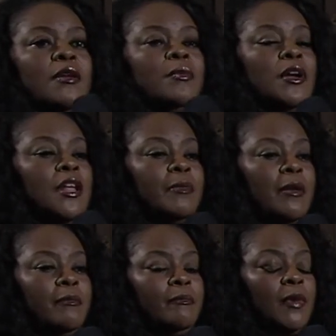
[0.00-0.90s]
well,
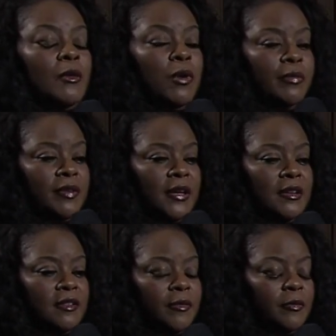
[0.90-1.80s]
my website is